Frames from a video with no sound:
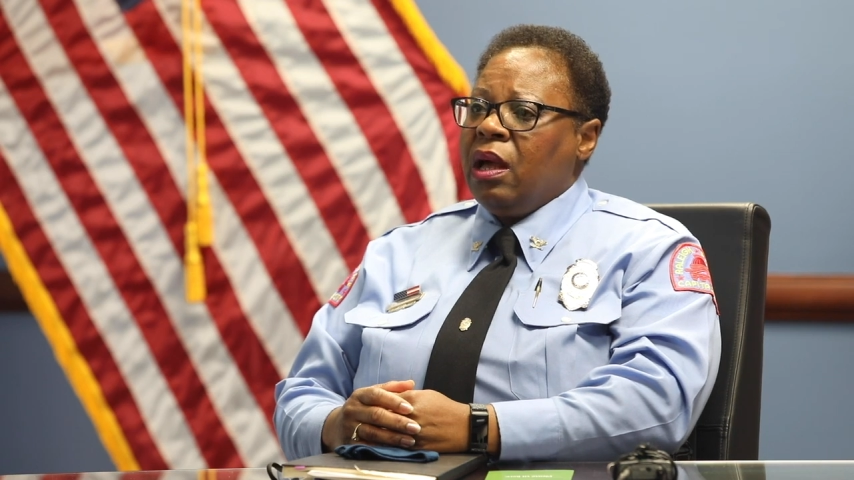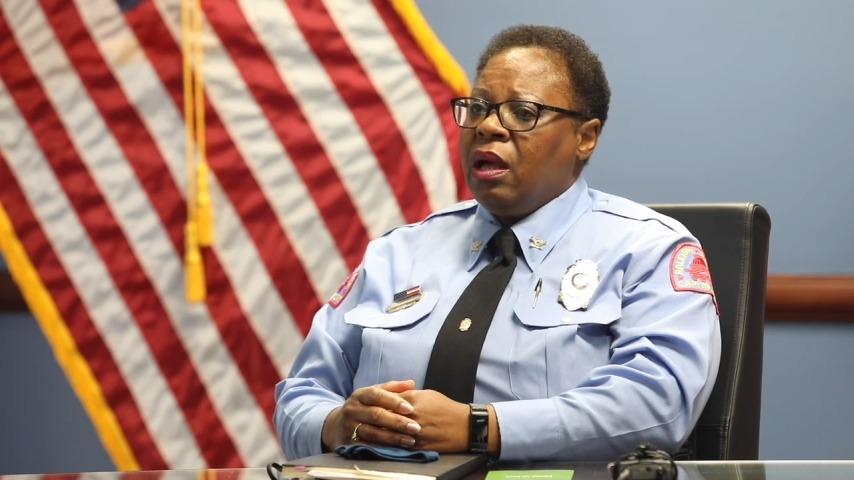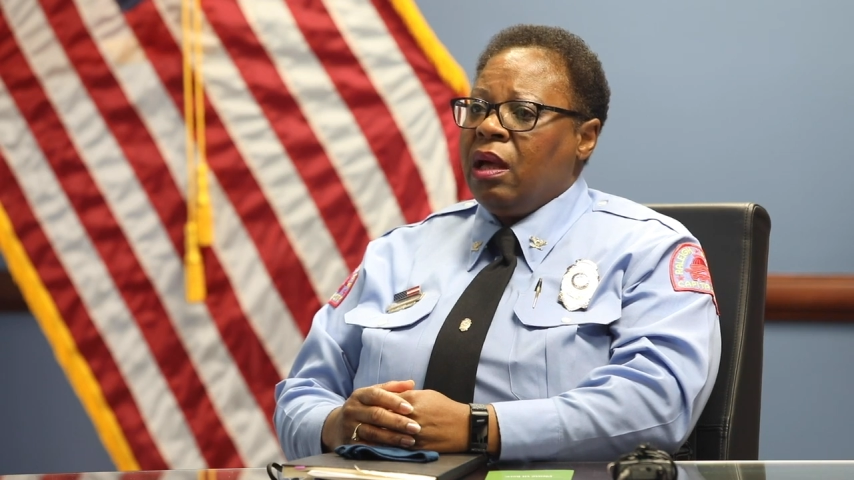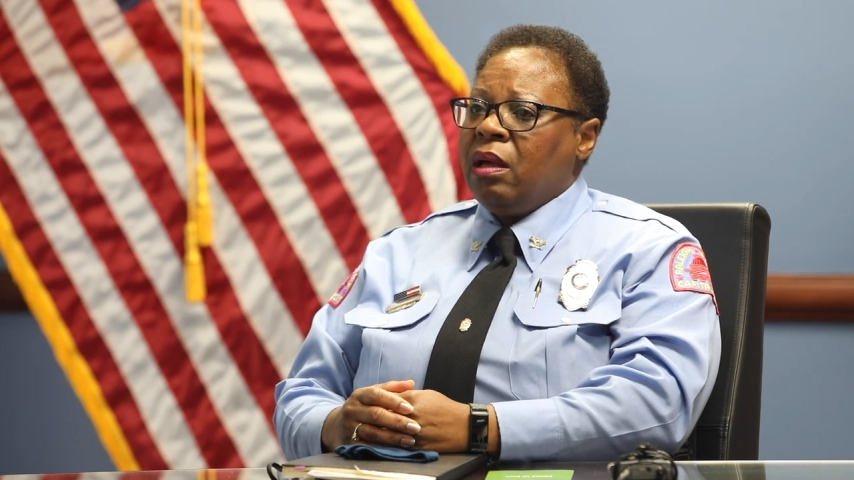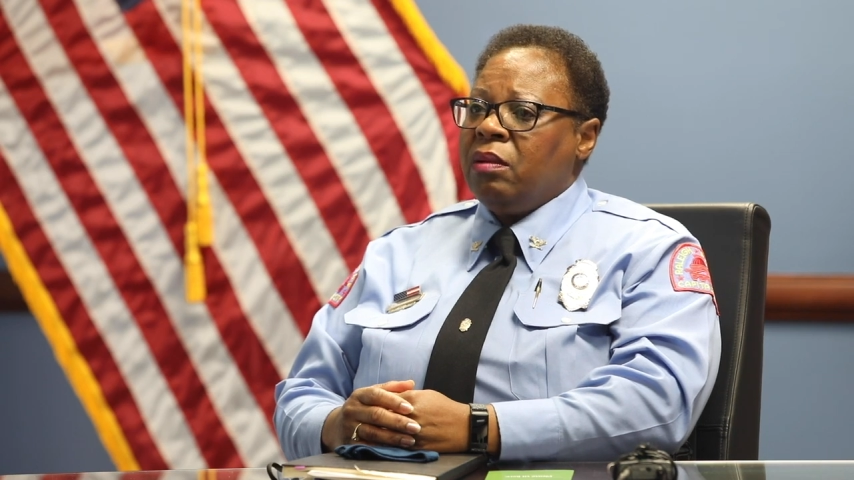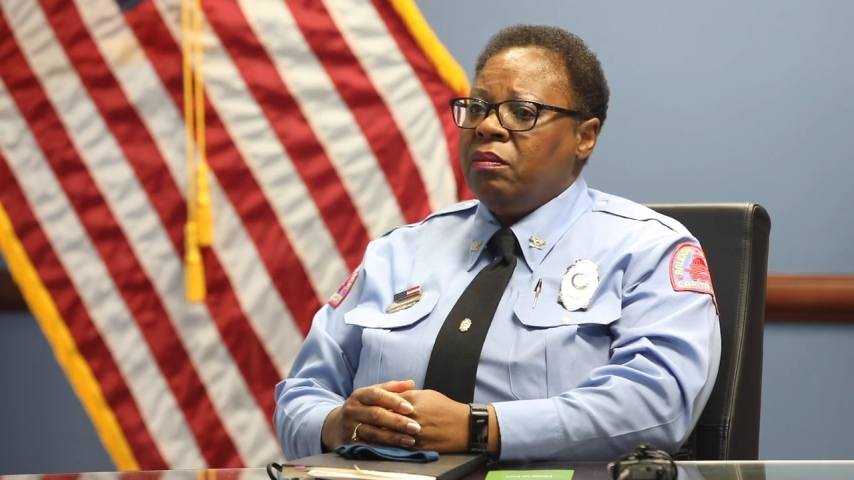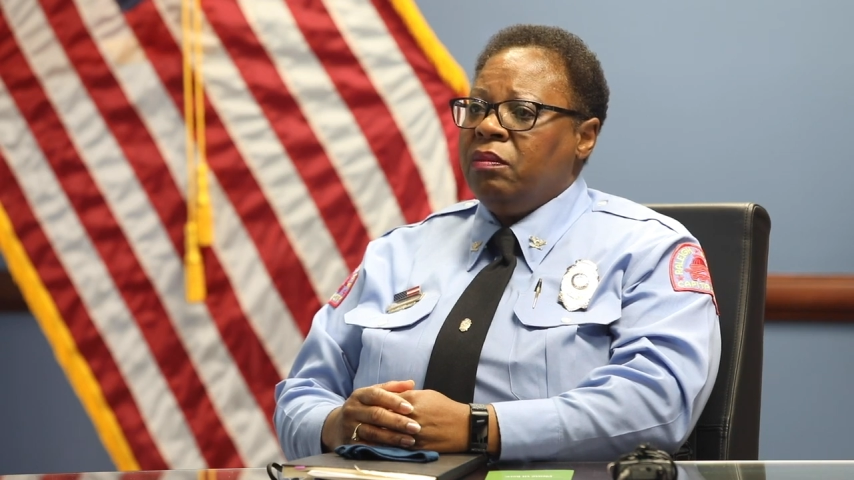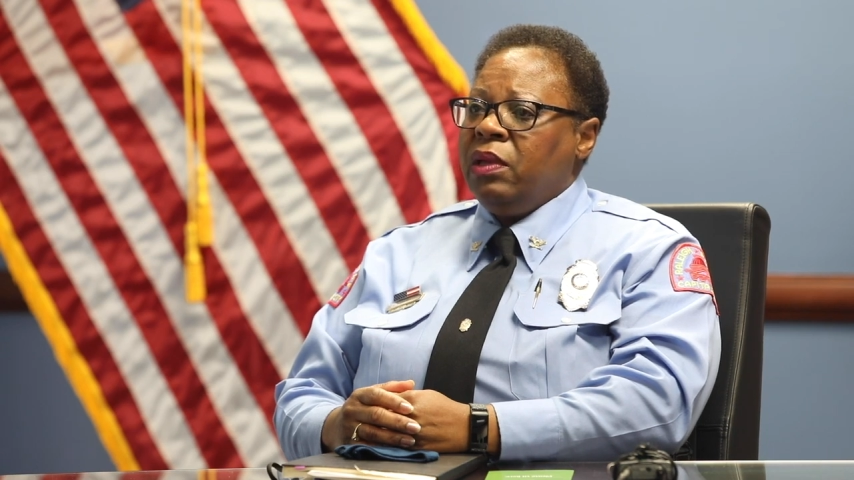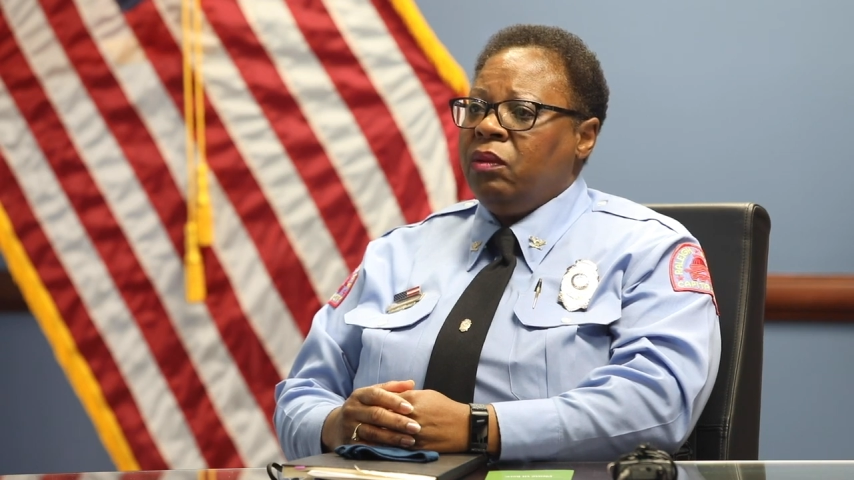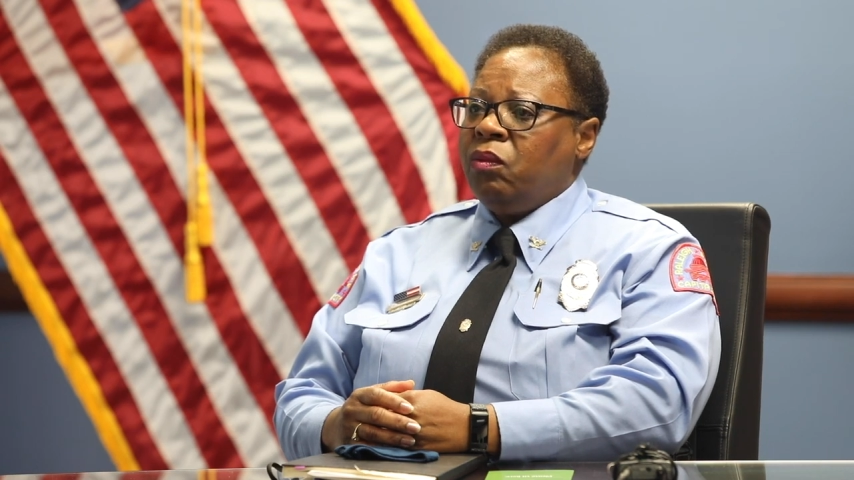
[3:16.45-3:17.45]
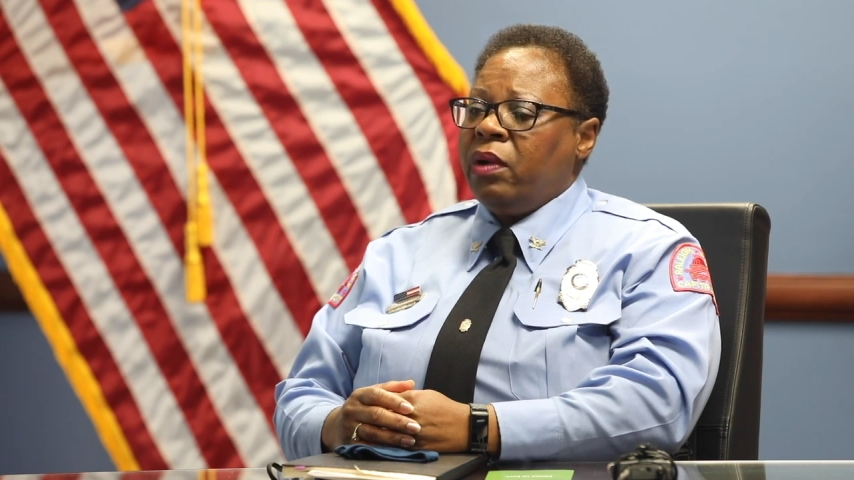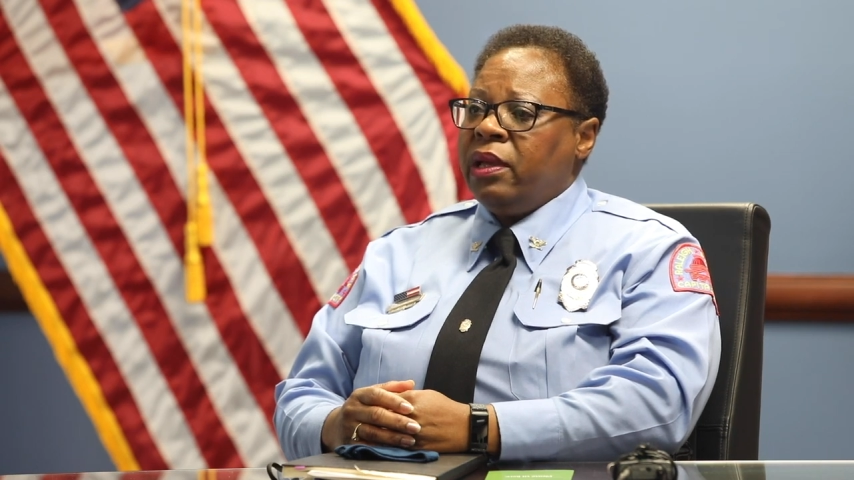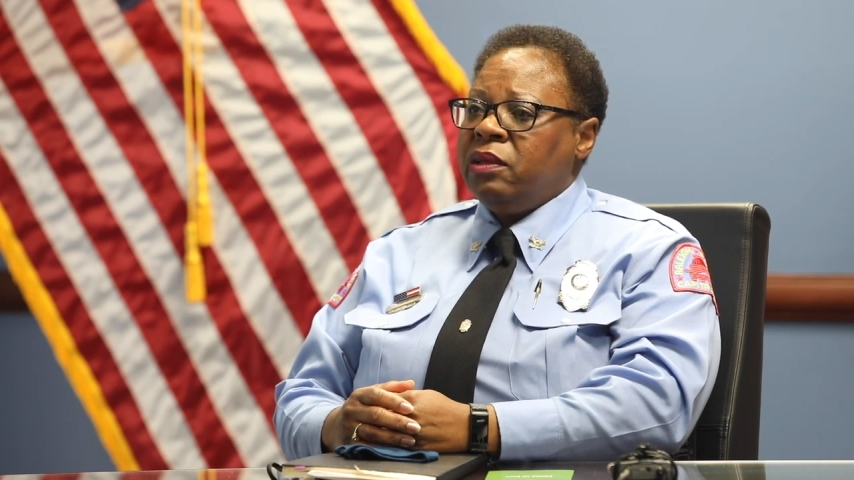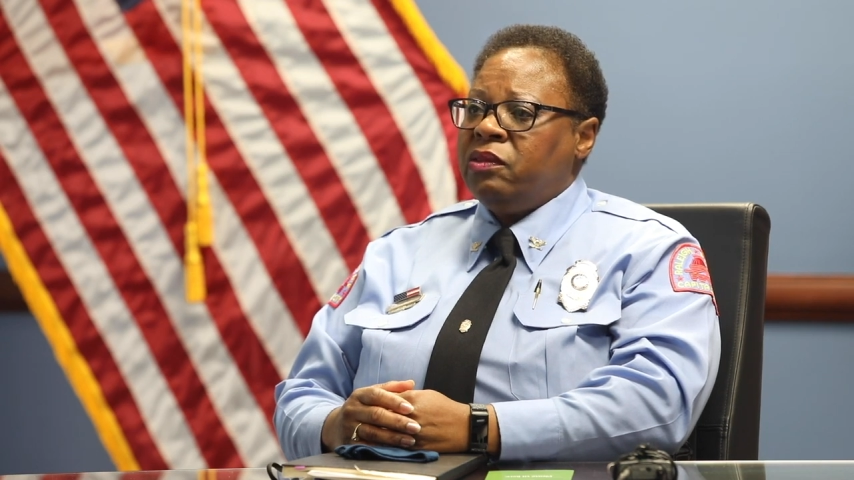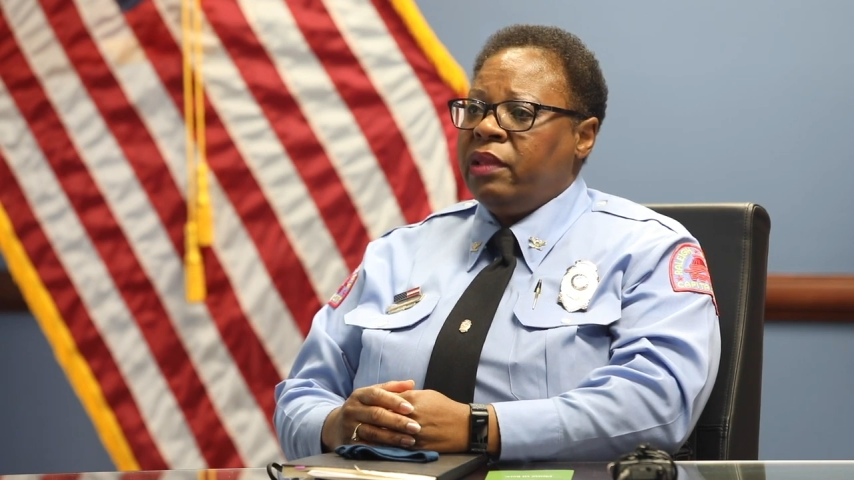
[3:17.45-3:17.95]
in
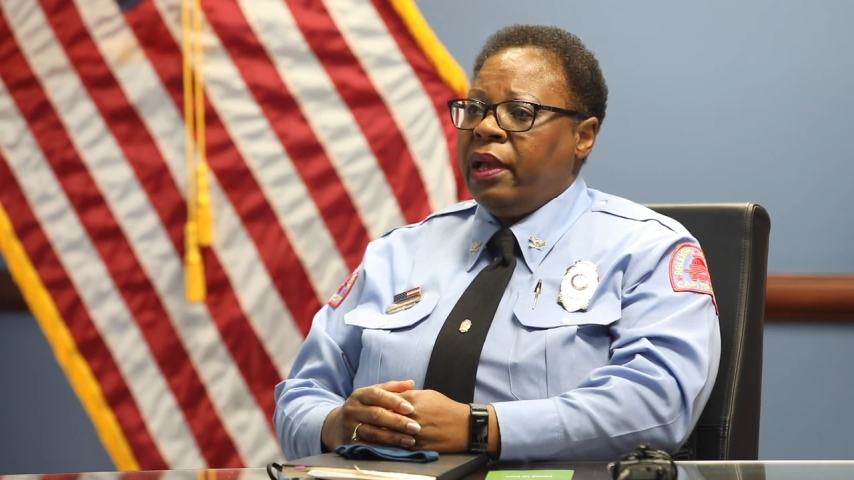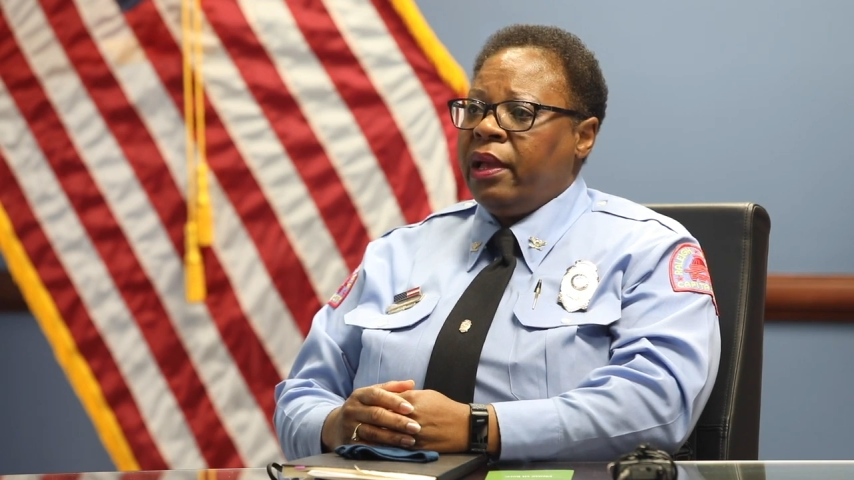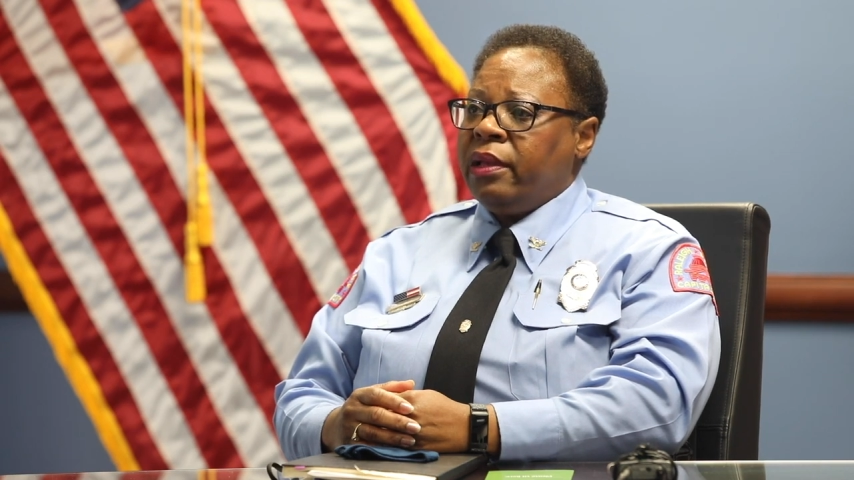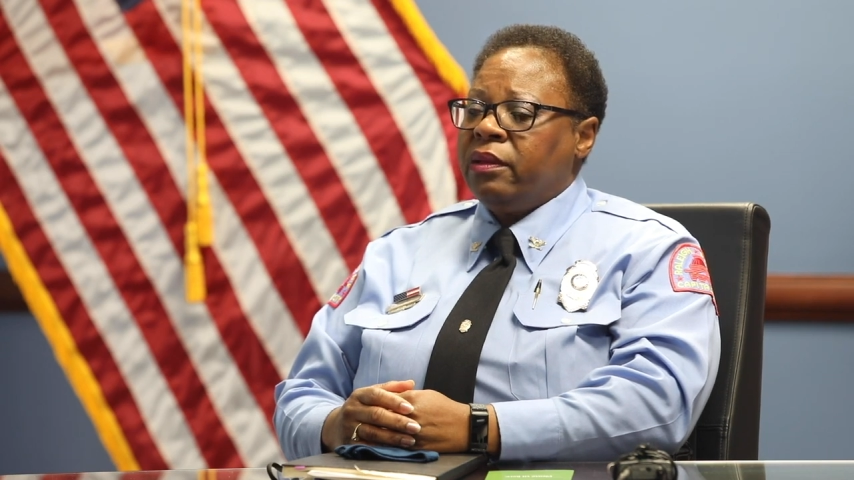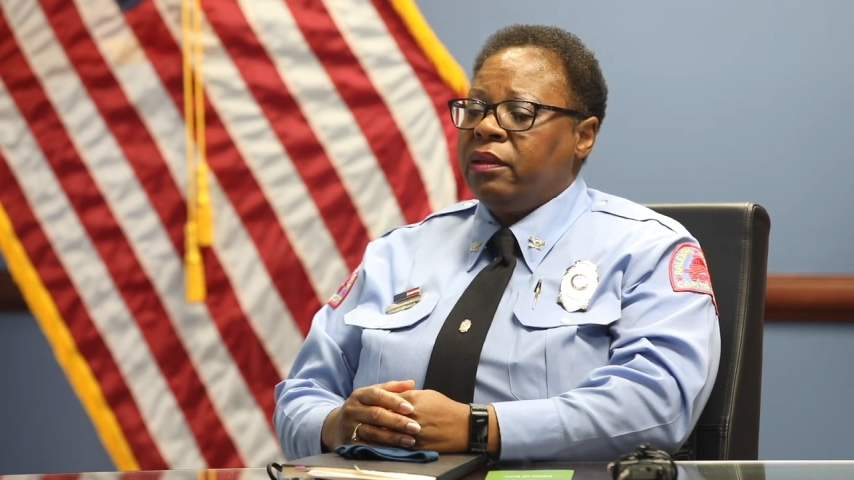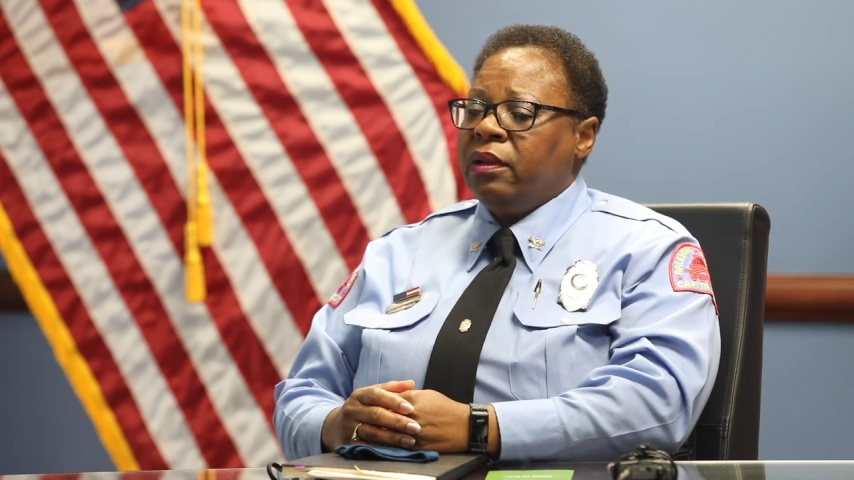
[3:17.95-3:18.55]
ways that